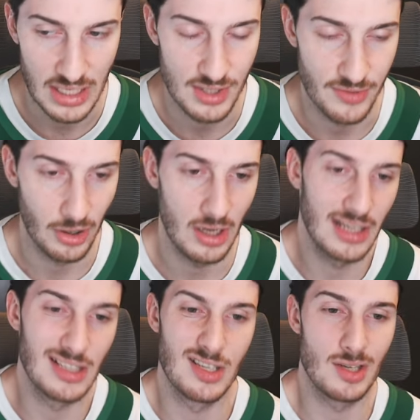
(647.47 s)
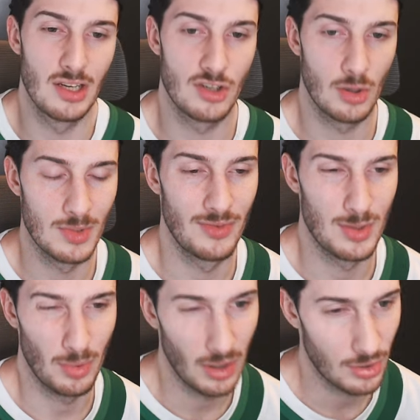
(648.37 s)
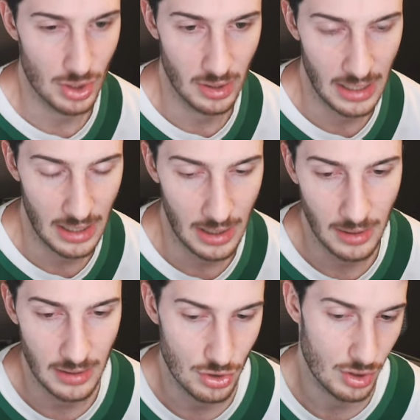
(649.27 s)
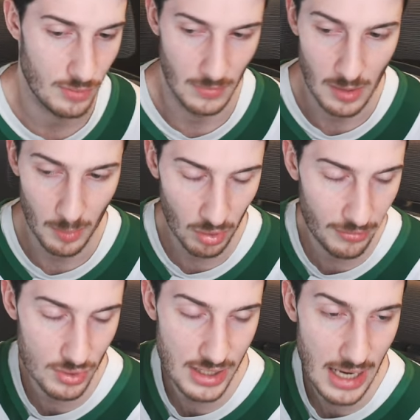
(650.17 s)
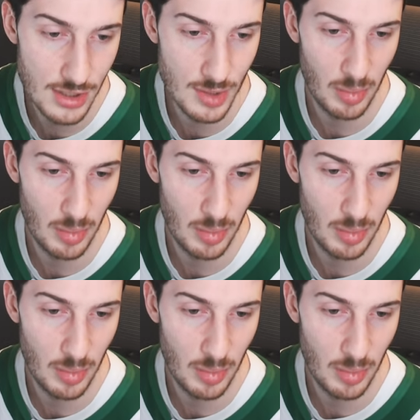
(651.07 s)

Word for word: He's very inconsistent in terms of his production and his uh, peripheral stats.